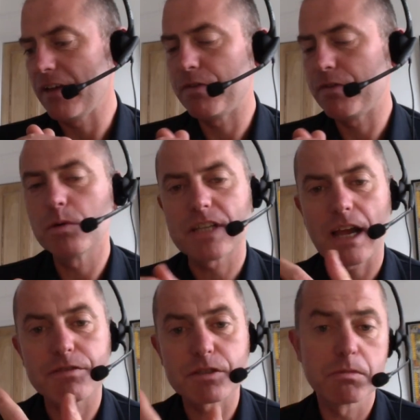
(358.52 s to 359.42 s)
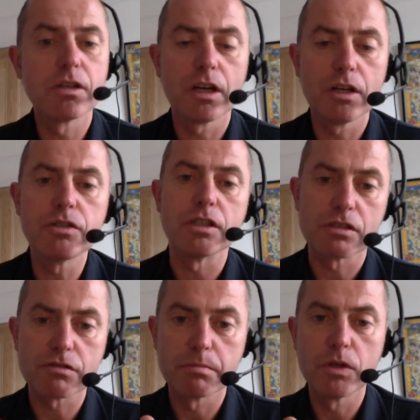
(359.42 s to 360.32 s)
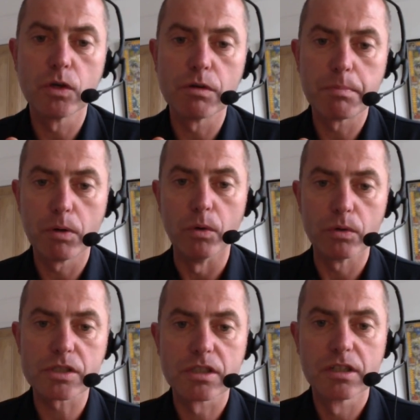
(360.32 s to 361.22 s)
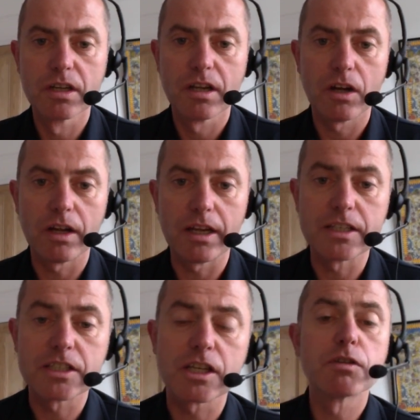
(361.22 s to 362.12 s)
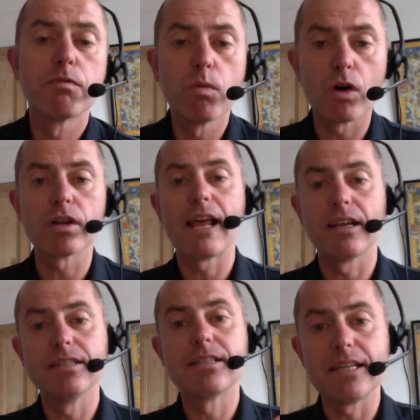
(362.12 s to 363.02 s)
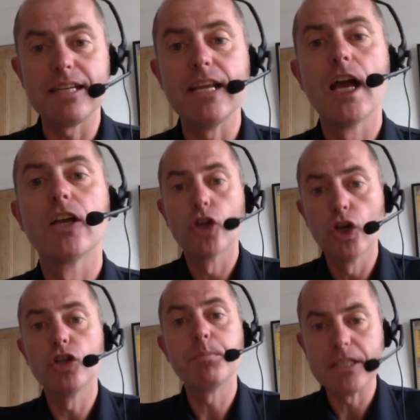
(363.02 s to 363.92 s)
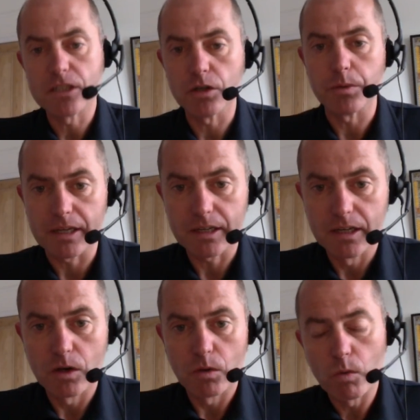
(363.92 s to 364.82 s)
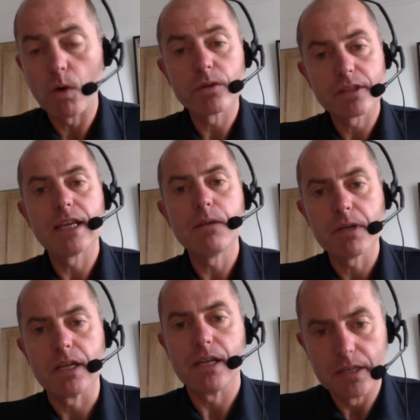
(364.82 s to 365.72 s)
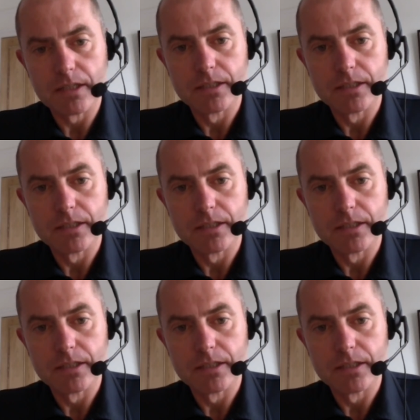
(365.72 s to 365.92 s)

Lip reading: if you were to have some conclusions from your report in terms of what L&D could be doing, what would they be?